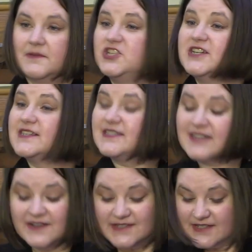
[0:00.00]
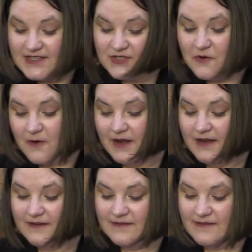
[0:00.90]
Jesus tells the
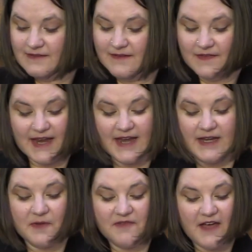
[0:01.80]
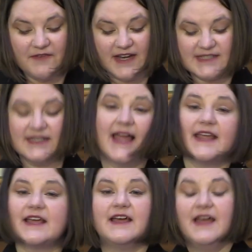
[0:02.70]
story. The kingdom of heaven is
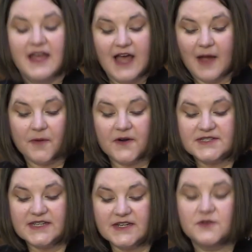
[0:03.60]
like a person